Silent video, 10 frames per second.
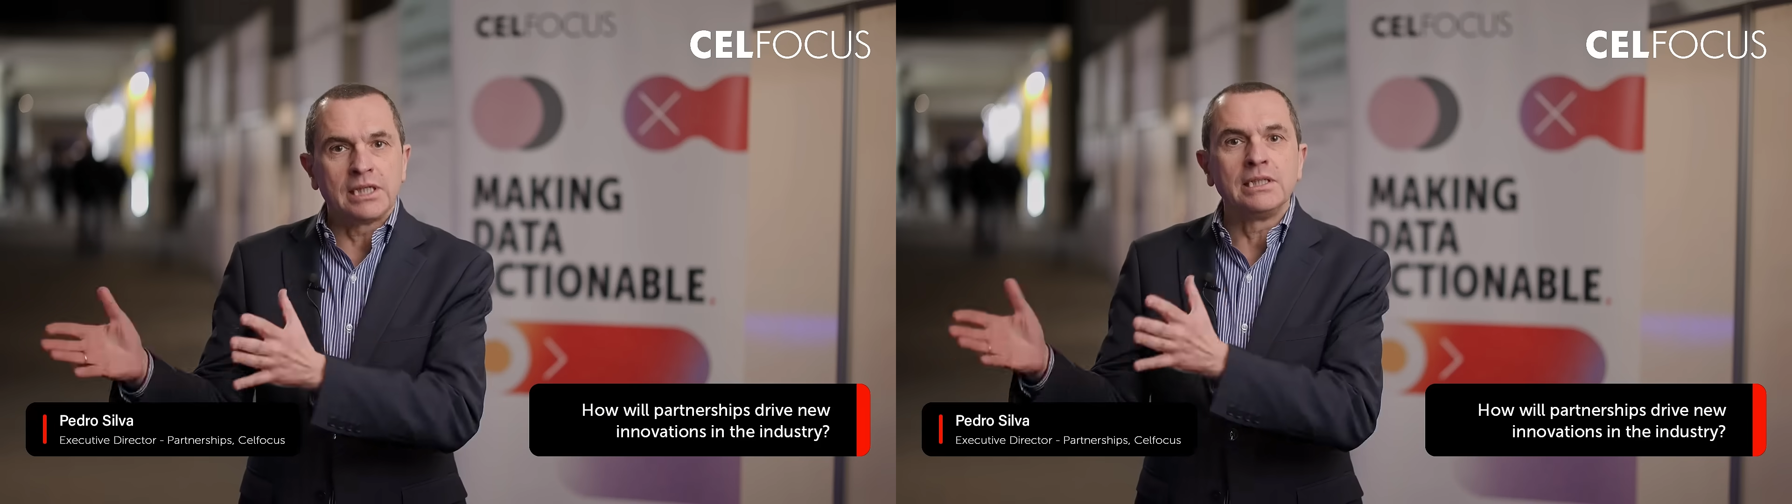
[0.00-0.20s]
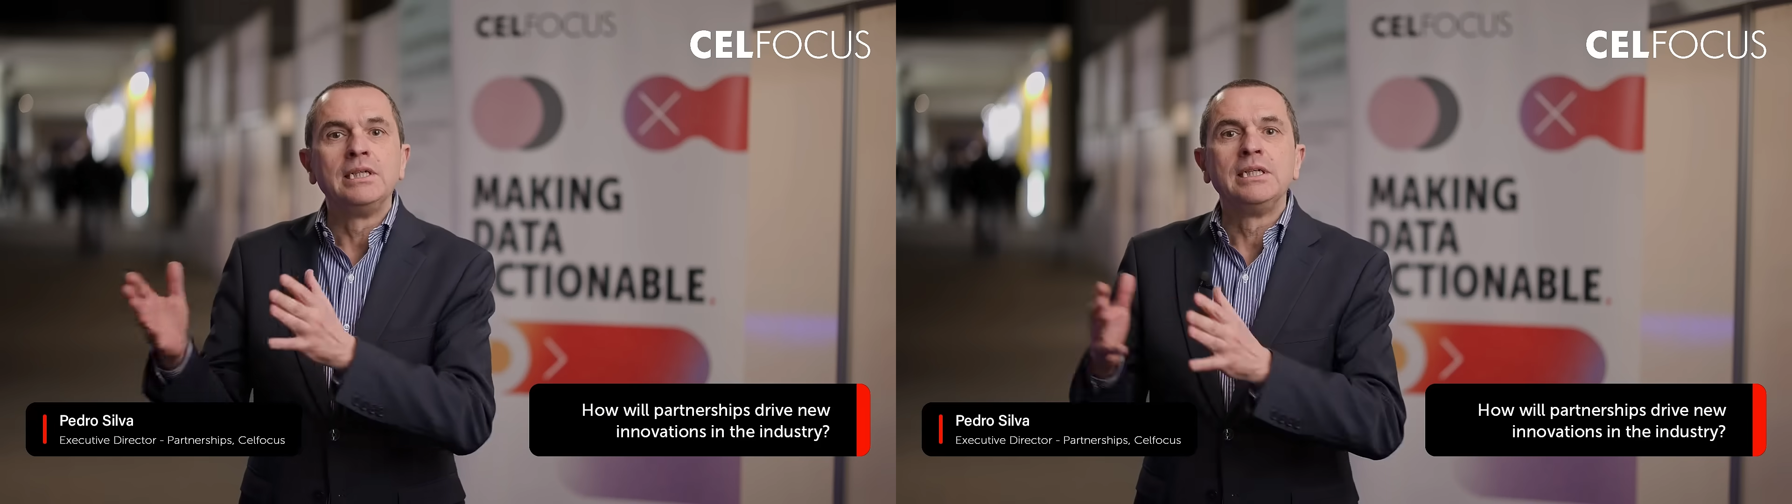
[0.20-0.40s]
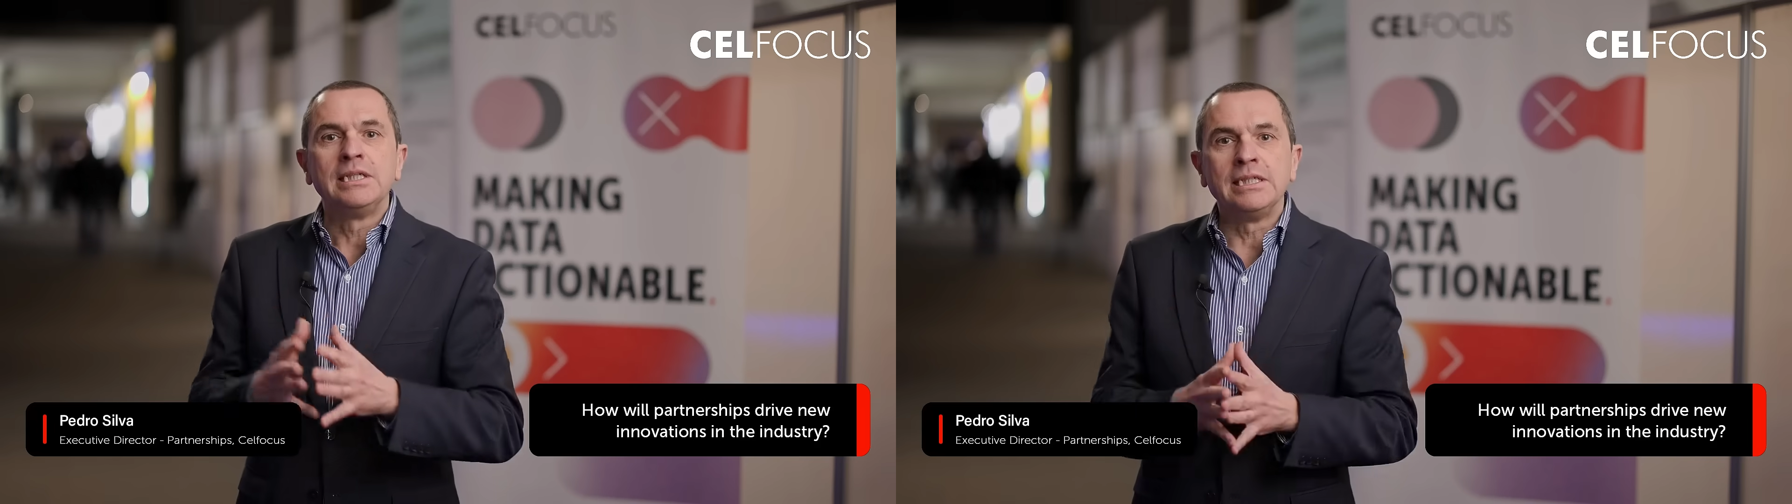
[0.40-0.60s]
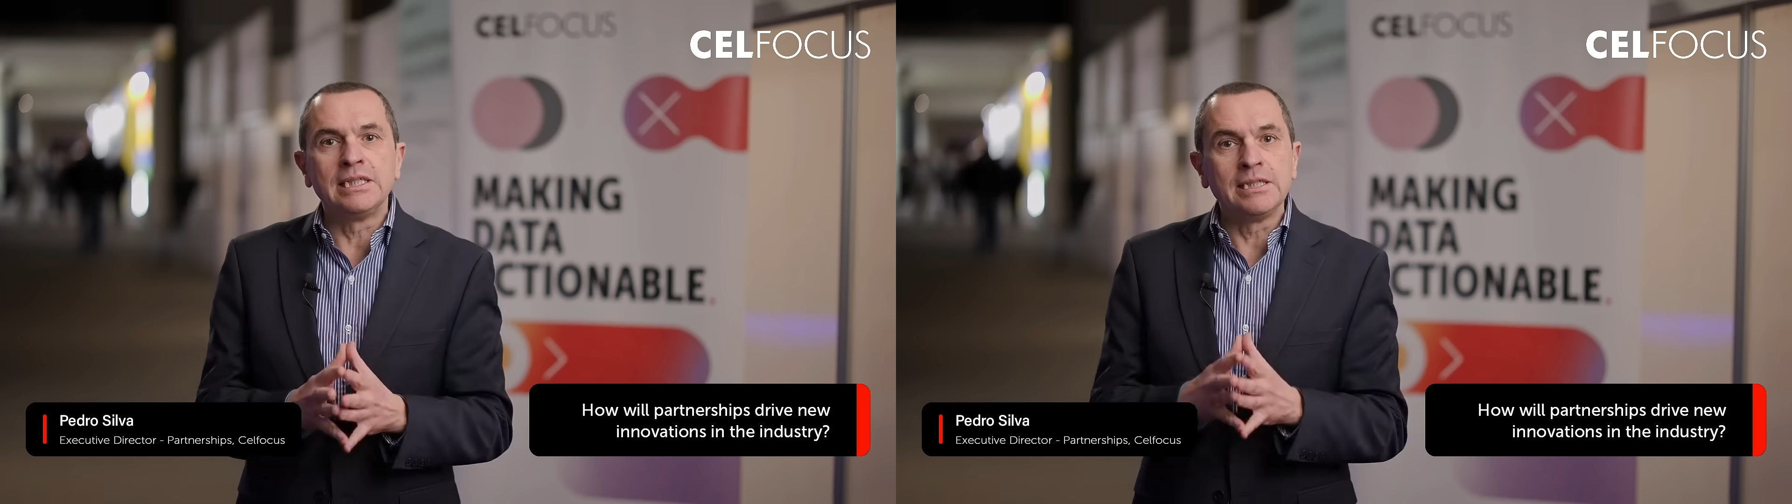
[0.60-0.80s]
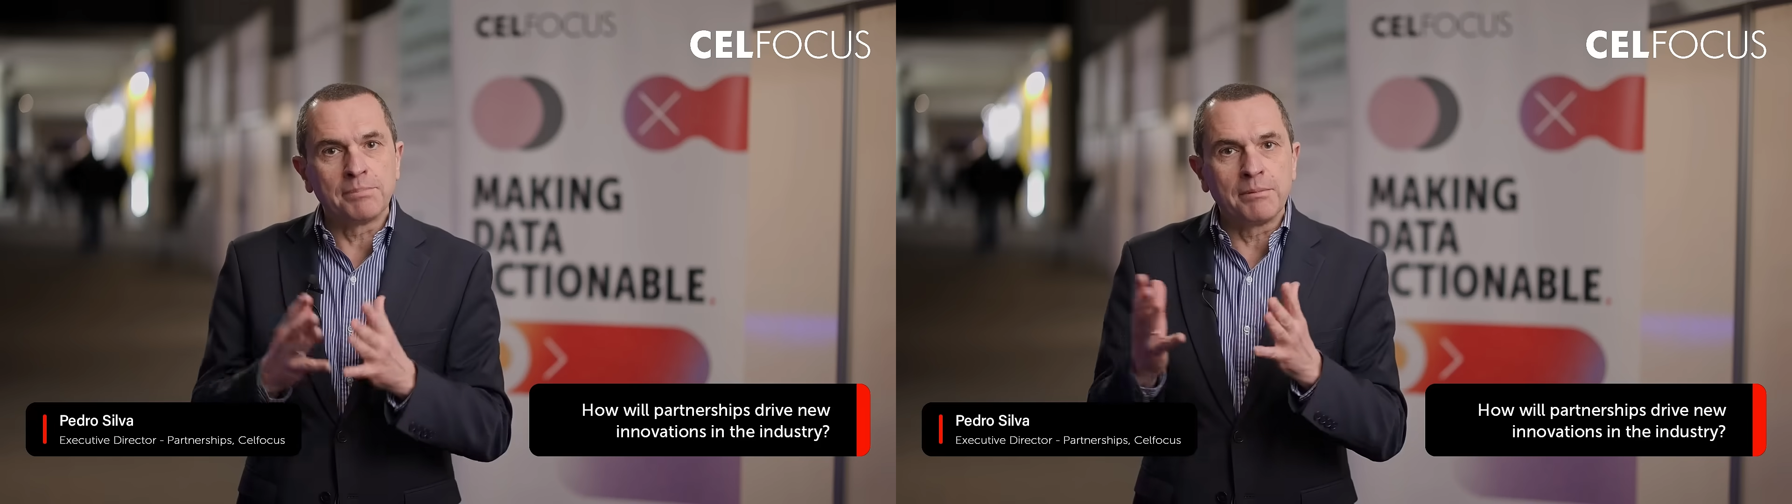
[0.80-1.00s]
are uh,
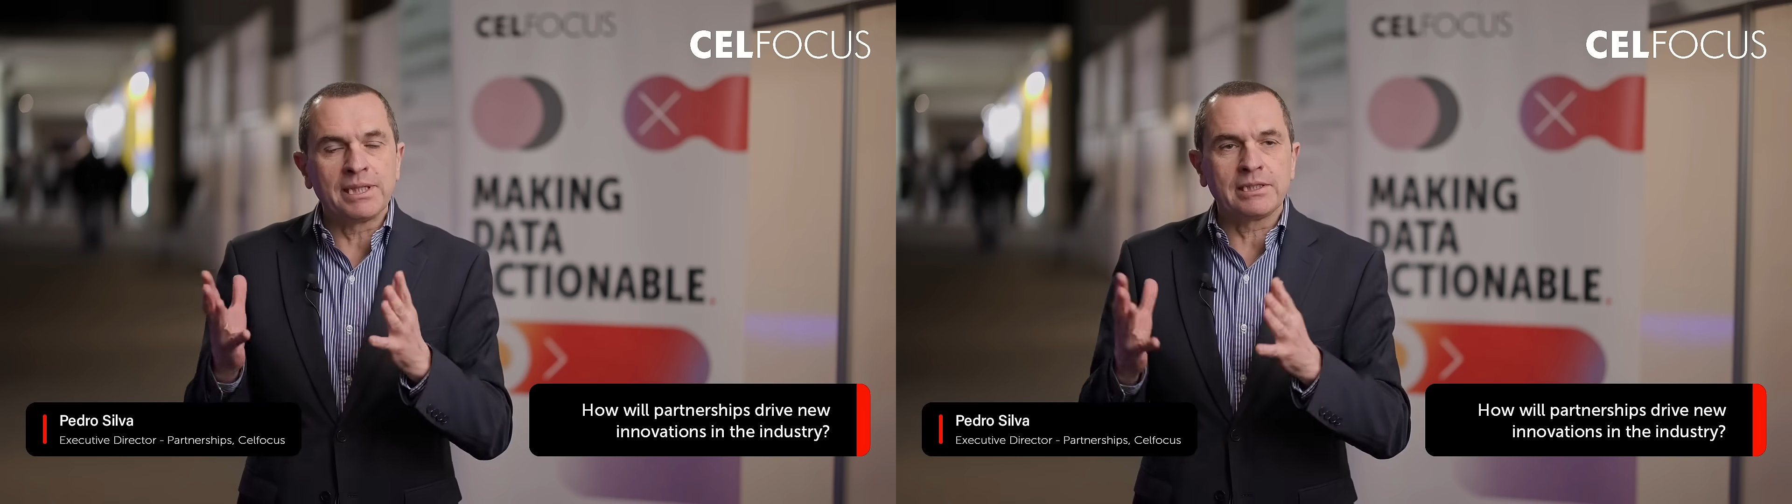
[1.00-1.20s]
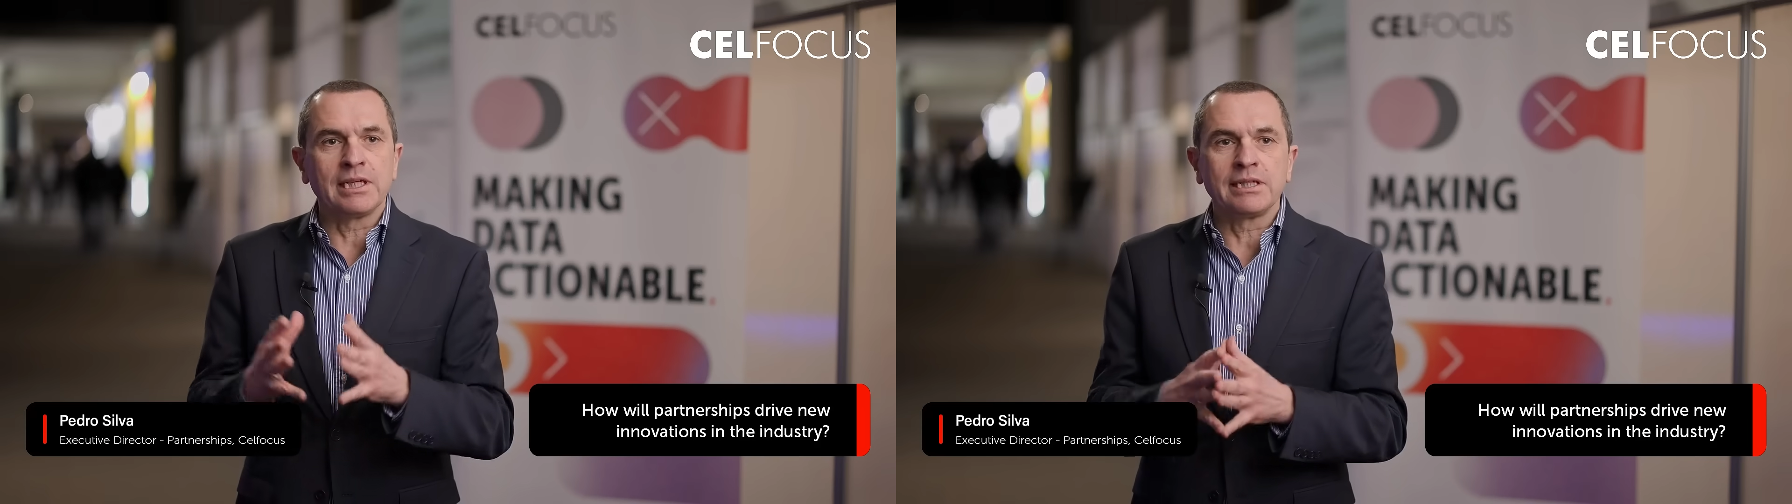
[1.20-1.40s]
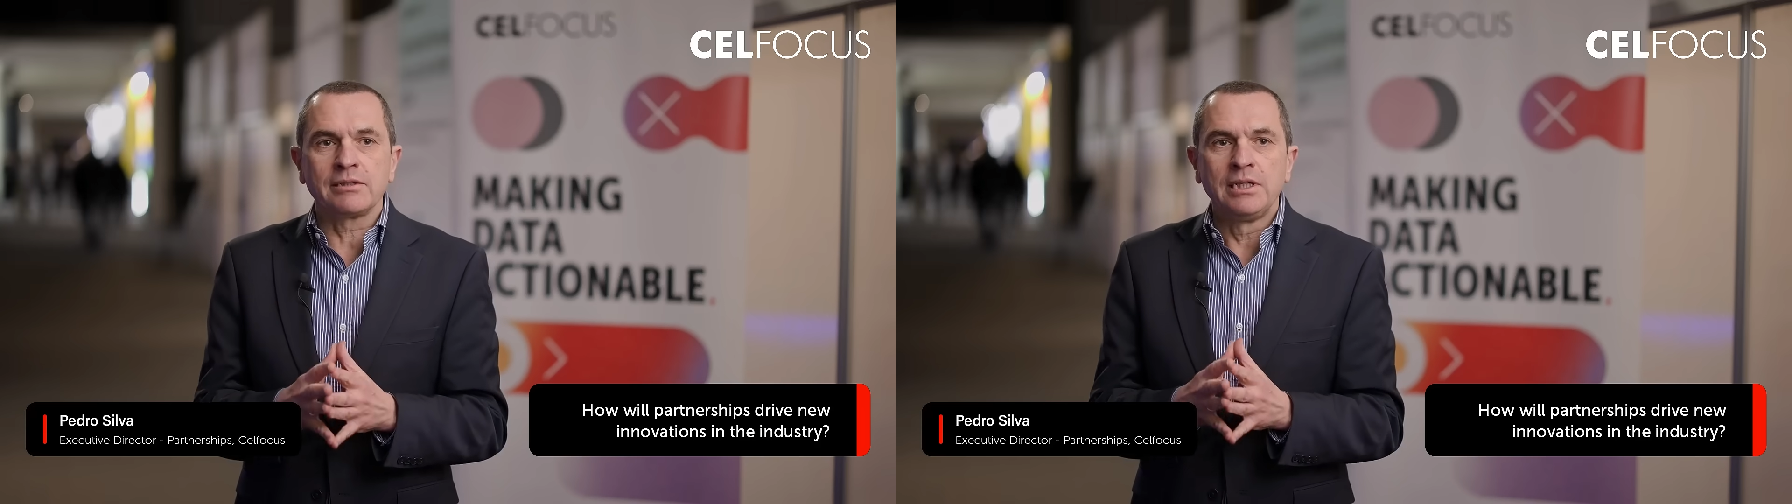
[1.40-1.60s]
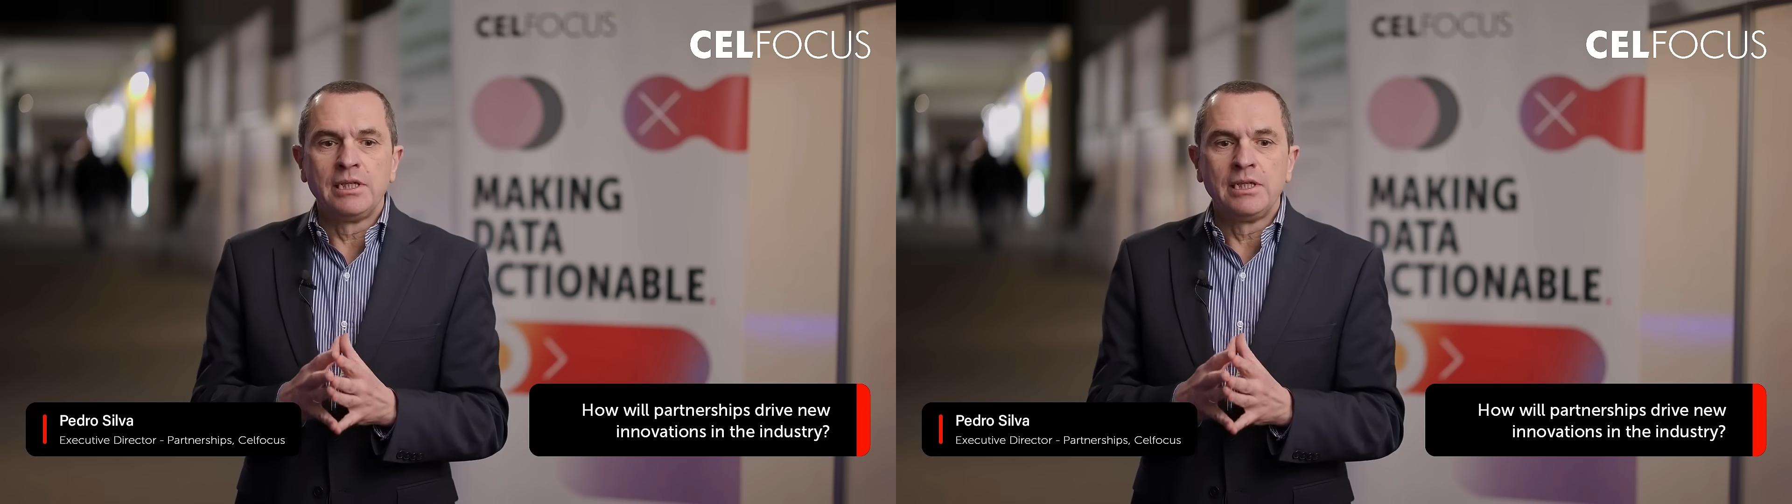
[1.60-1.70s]
implementing it.